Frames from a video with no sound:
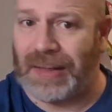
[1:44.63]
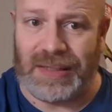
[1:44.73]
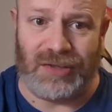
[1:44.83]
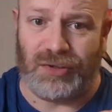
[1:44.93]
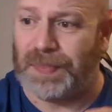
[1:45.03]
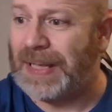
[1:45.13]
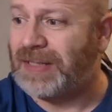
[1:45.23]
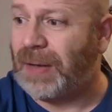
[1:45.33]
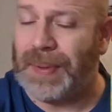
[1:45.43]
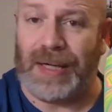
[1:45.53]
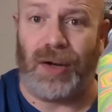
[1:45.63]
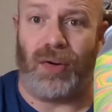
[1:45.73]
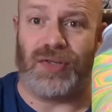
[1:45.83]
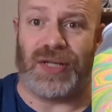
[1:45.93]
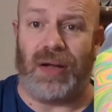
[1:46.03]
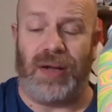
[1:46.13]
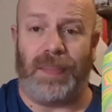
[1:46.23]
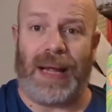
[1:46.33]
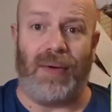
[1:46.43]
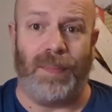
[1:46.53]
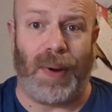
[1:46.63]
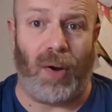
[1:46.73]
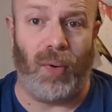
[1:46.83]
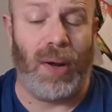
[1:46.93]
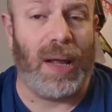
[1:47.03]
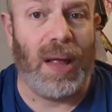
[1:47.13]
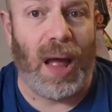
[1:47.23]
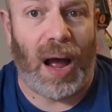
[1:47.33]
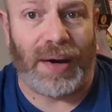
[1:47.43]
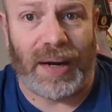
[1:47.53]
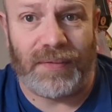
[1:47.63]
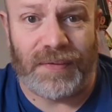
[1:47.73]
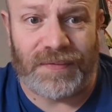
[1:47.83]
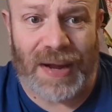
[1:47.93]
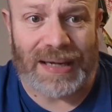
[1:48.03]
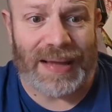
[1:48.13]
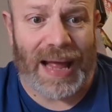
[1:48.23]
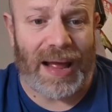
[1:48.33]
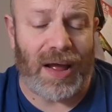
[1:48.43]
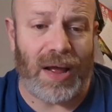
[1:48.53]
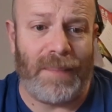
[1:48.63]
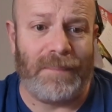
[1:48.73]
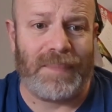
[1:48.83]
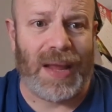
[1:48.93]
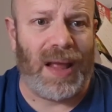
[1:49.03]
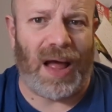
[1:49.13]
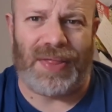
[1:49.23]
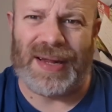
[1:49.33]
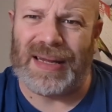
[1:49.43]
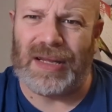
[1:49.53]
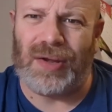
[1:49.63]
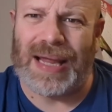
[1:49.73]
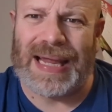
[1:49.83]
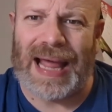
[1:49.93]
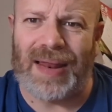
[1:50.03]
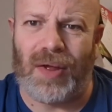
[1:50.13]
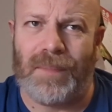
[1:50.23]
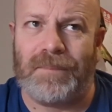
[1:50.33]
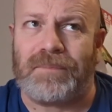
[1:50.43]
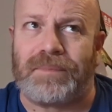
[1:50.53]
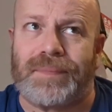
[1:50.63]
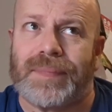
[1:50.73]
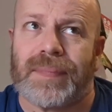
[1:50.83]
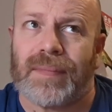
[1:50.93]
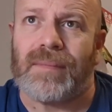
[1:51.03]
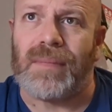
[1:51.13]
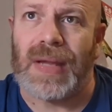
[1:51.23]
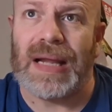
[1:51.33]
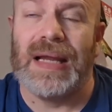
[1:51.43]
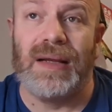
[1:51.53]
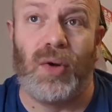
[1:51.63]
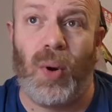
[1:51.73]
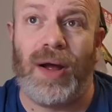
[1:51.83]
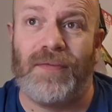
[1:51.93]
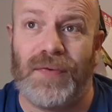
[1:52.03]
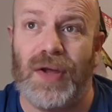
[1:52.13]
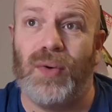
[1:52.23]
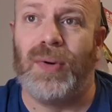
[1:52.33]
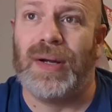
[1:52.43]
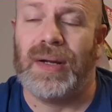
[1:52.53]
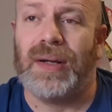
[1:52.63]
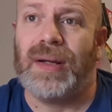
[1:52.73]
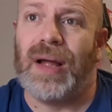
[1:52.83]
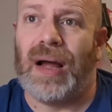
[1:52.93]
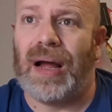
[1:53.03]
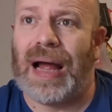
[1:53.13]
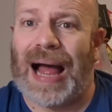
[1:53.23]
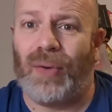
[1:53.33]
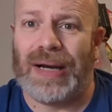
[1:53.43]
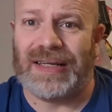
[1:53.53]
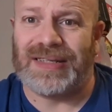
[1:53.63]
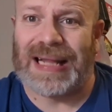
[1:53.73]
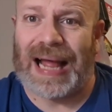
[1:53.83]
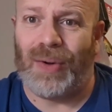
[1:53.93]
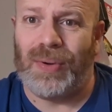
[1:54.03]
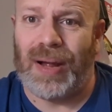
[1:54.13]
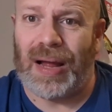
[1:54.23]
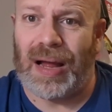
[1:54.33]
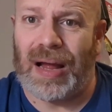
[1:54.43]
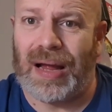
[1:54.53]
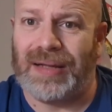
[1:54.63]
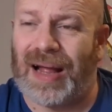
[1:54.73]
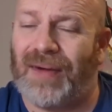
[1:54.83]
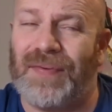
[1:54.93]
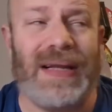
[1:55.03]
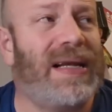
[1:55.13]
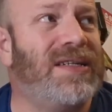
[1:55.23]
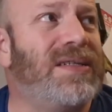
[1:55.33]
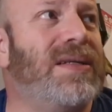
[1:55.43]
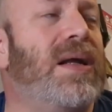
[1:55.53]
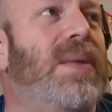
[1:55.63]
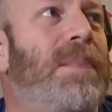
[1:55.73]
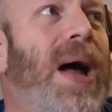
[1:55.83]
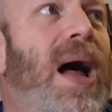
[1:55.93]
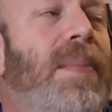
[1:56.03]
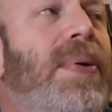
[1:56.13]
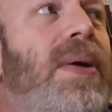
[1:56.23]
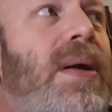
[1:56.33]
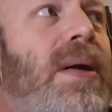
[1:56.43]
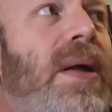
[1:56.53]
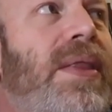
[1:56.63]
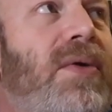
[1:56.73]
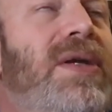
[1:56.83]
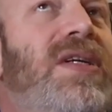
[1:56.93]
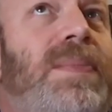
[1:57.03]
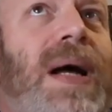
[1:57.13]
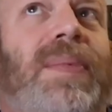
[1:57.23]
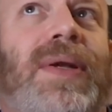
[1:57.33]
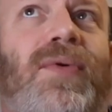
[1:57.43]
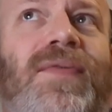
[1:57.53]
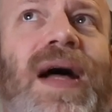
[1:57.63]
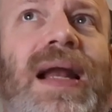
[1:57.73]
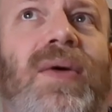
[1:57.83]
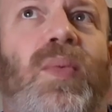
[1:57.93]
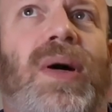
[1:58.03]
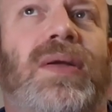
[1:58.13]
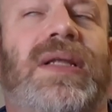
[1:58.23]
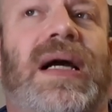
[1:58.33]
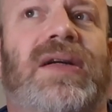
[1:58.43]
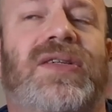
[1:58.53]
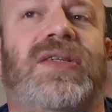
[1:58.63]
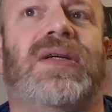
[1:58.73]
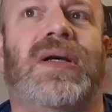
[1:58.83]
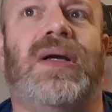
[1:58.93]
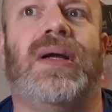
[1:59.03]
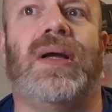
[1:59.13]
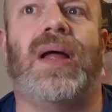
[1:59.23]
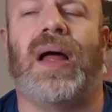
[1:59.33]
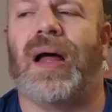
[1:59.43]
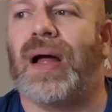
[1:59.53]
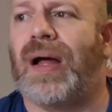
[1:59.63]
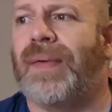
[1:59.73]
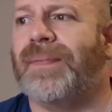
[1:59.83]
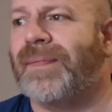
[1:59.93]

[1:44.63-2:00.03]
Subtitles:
This was picked up in Coxo, the Bear and Bottle. I know for a fact that I think you can get them in quite a few outlets now. And I think there is a pub in Northallerton what does, I